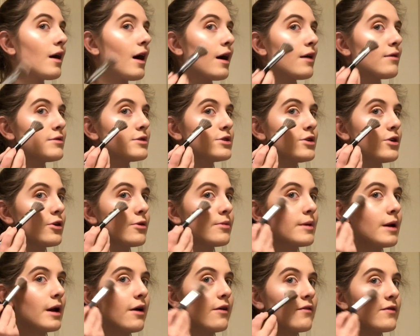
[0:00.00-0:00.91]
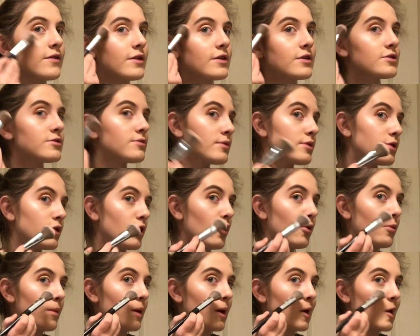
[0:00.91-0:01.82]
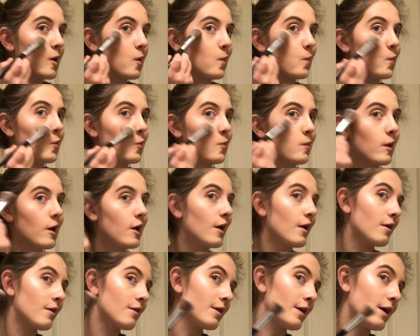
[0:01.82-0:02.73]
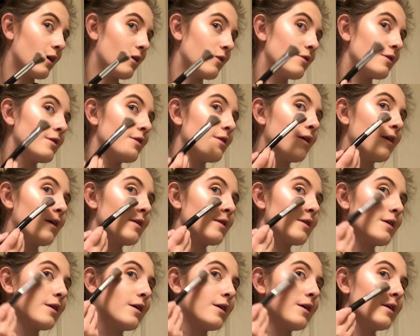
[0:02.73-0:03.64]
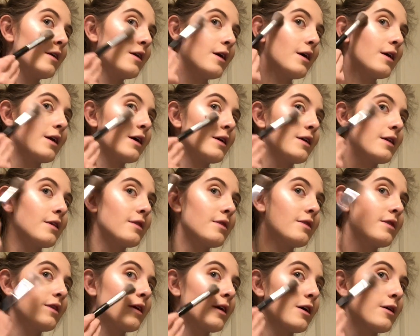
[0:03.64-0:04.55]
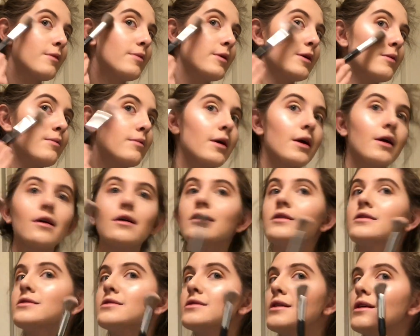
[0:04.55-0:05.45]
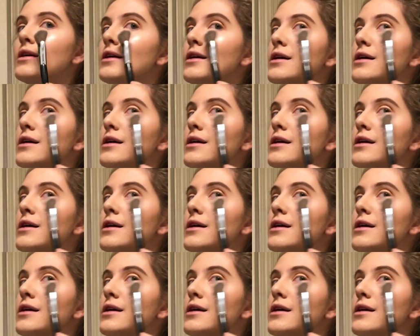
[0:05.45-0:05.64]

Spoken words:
I went to Urban Outfitters with no makeup, with my hair down and not done, and I didn't think I'd be embarrassed.